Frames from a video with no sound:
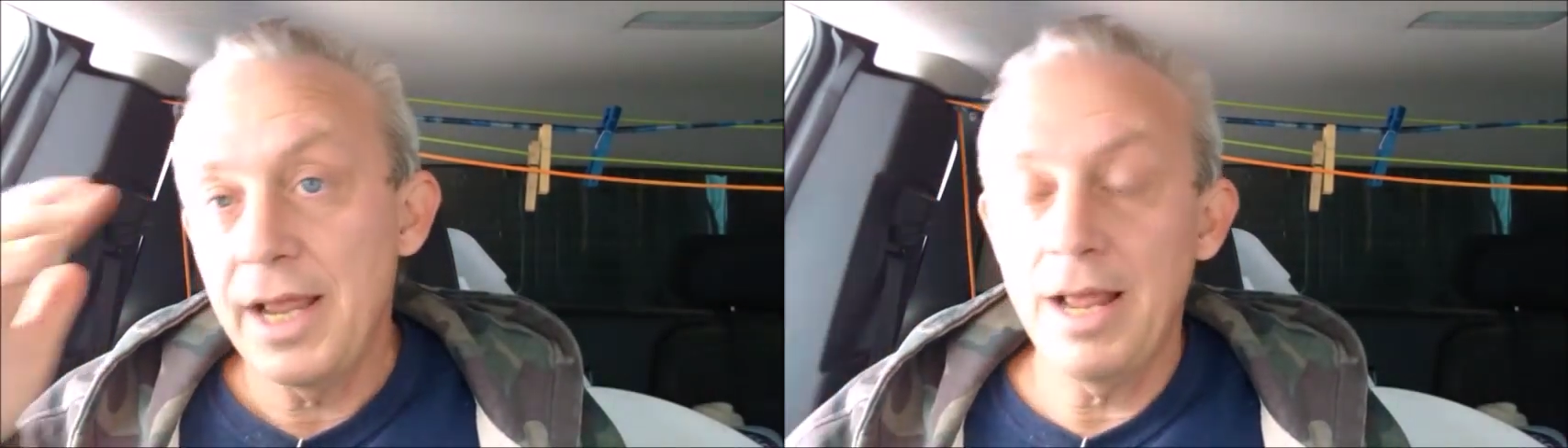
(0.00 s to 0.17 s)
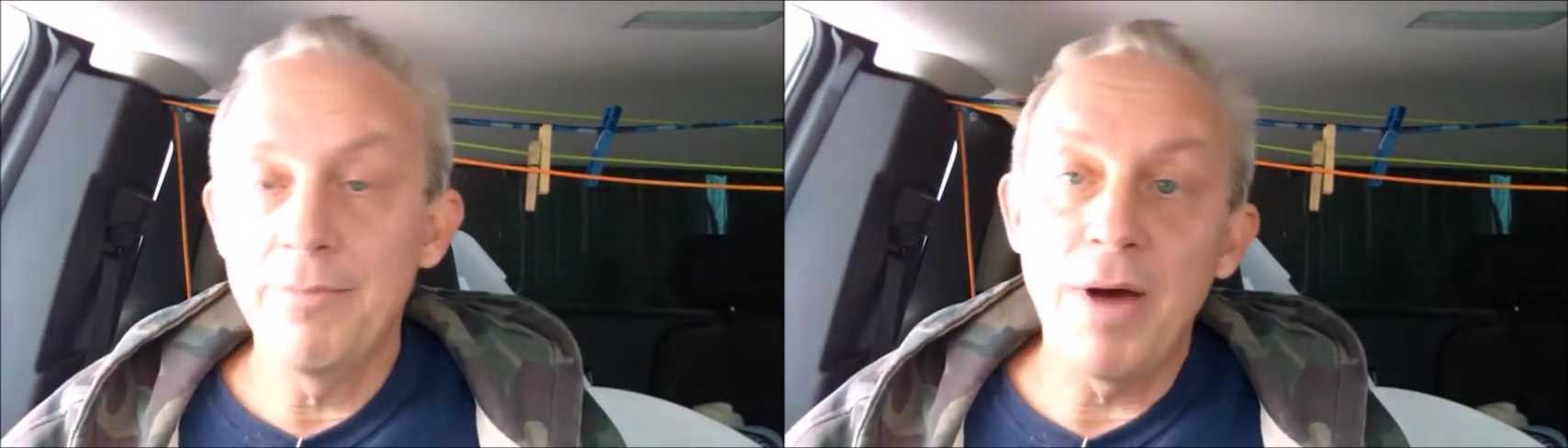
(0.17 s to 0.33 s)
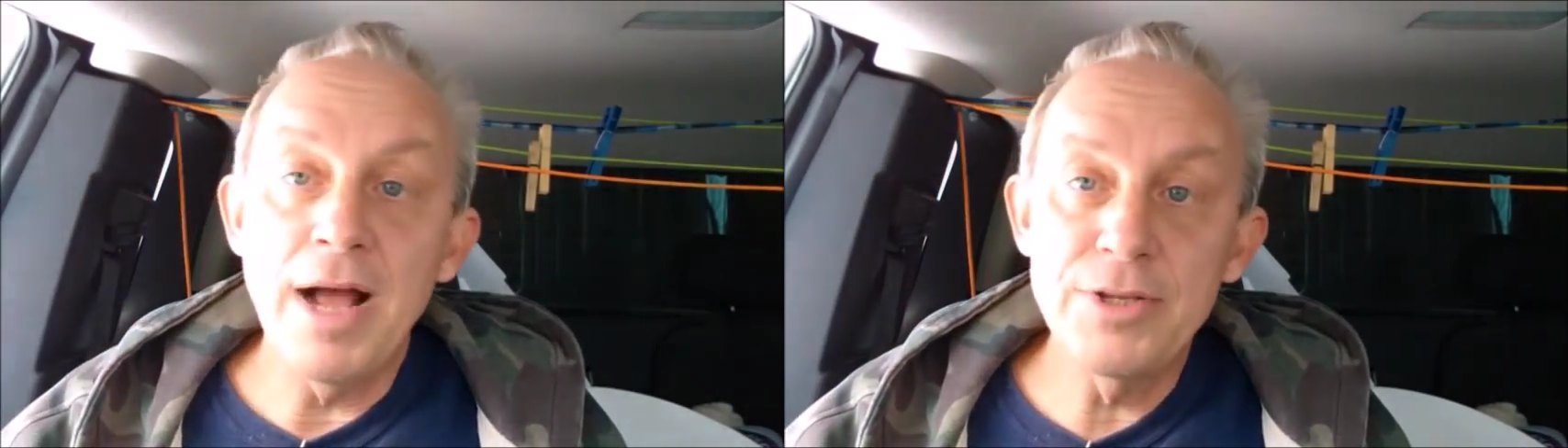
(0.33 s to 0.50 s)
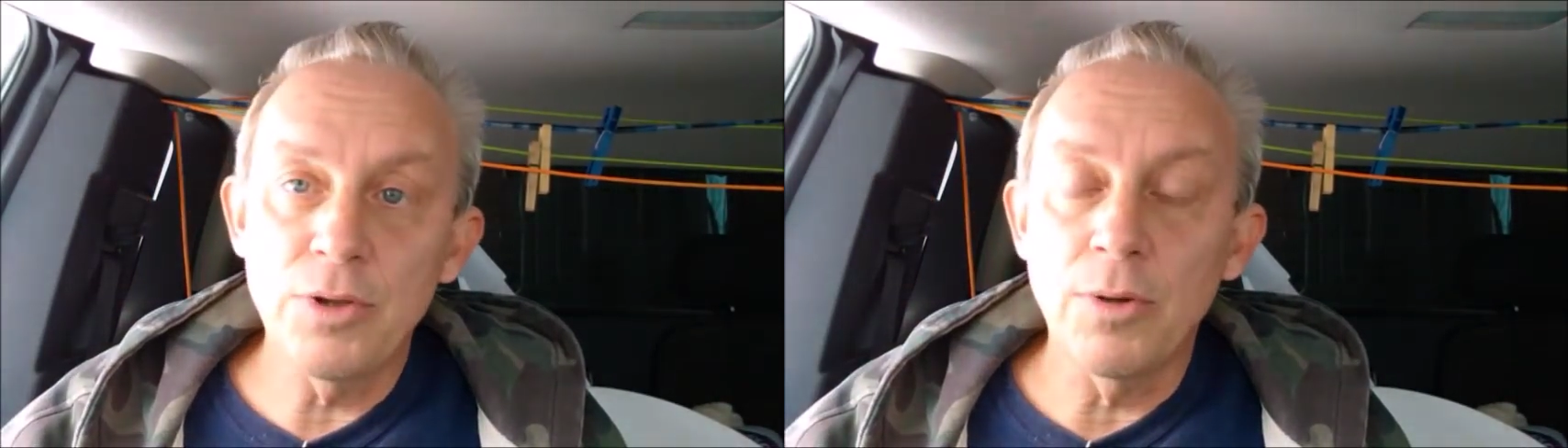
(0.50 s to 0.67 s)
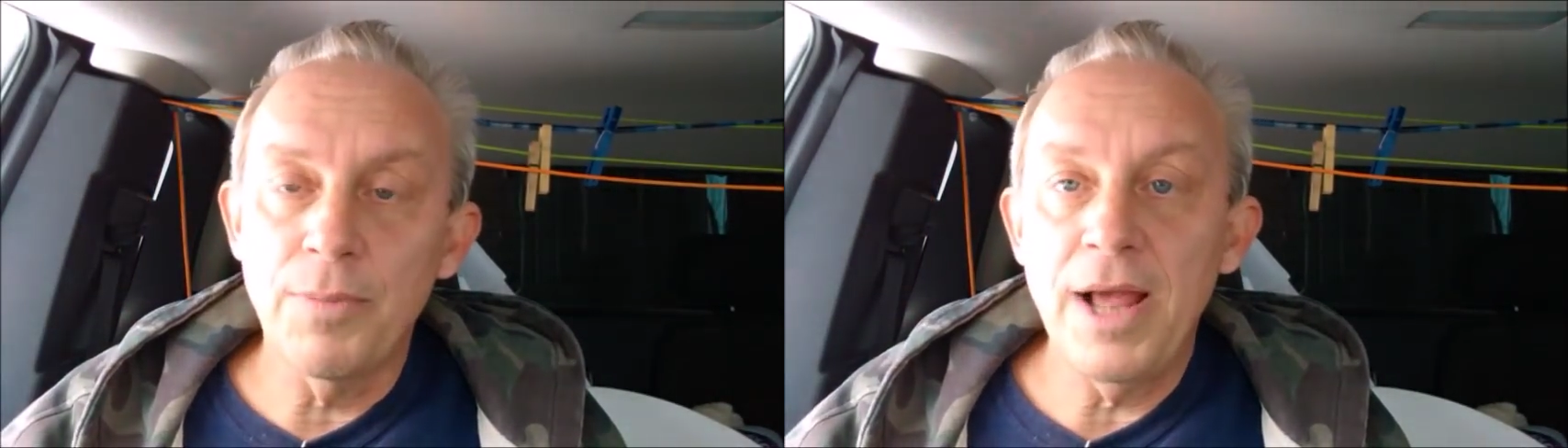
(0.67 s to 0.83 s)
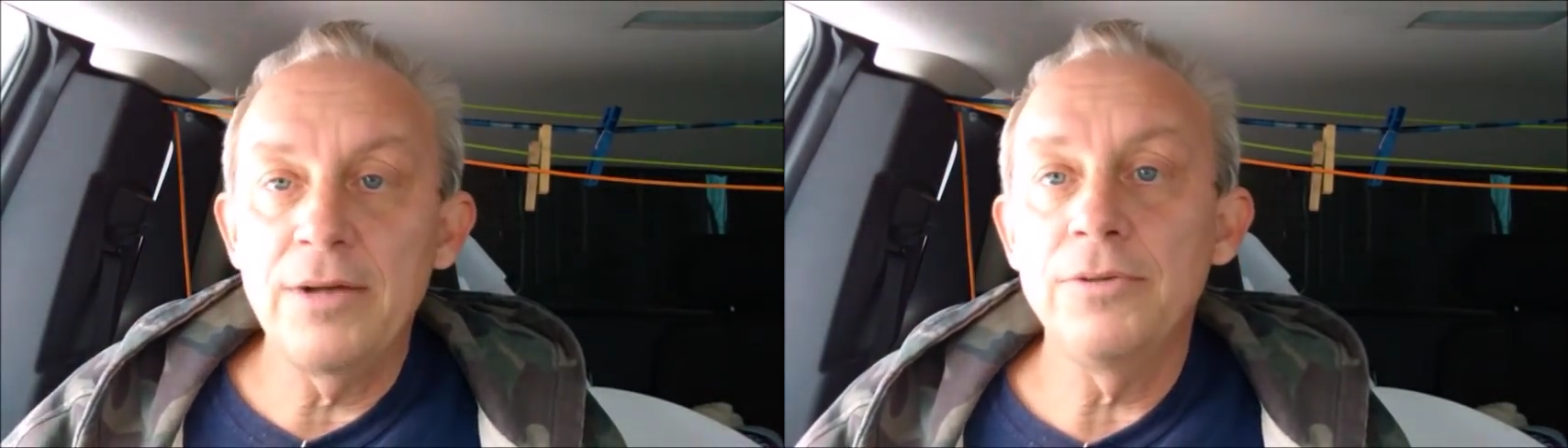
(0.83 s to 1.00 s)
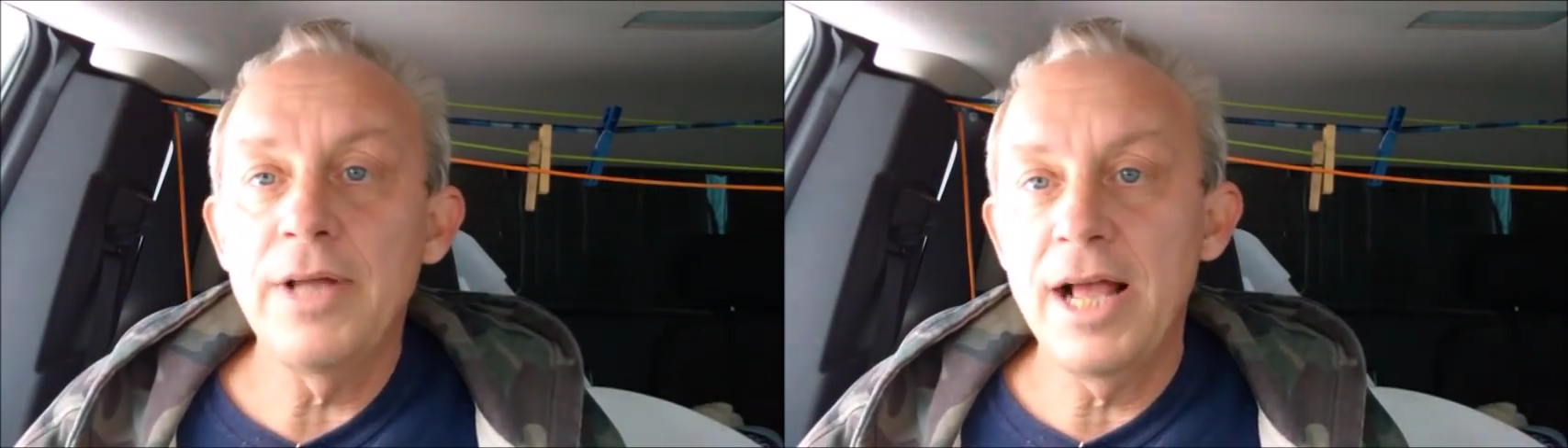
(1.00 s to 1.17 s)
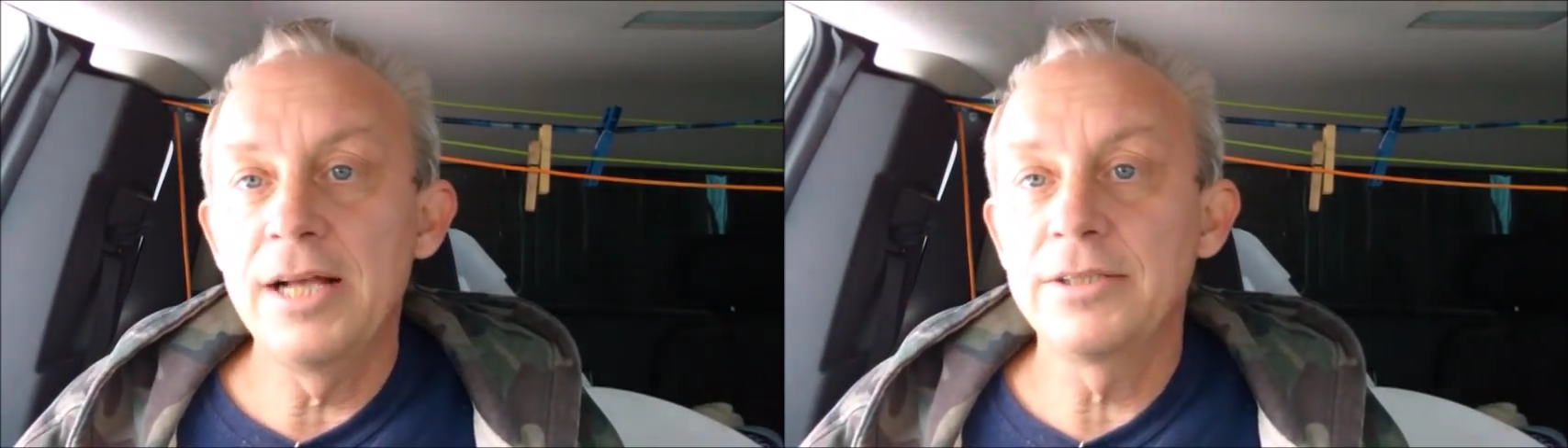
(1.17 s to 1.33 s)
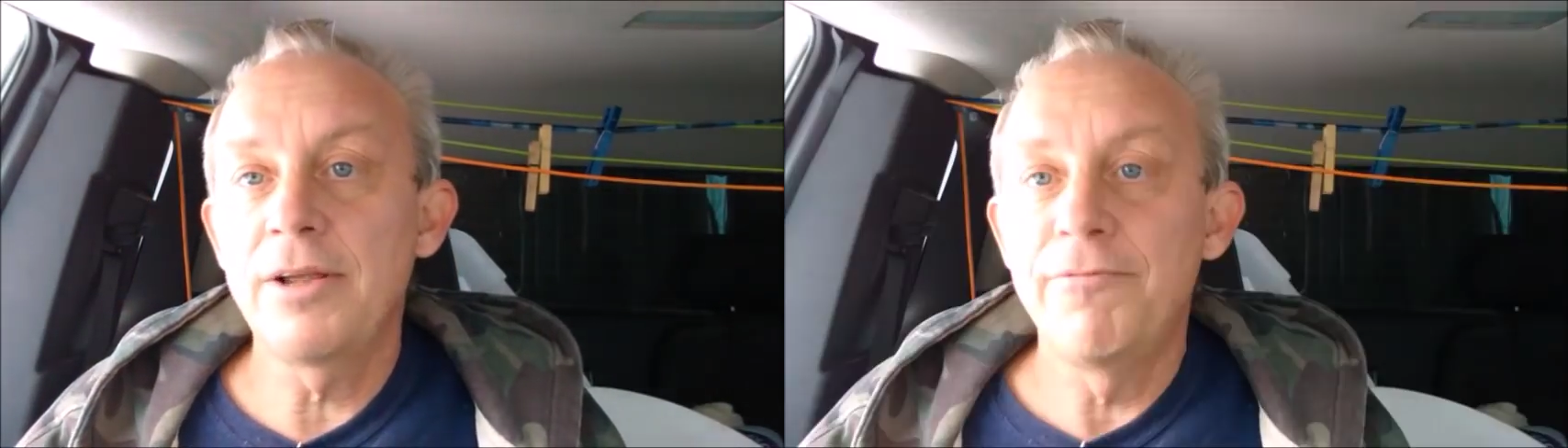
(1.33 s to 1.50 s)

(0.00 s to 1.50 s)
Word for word: and my solar panel has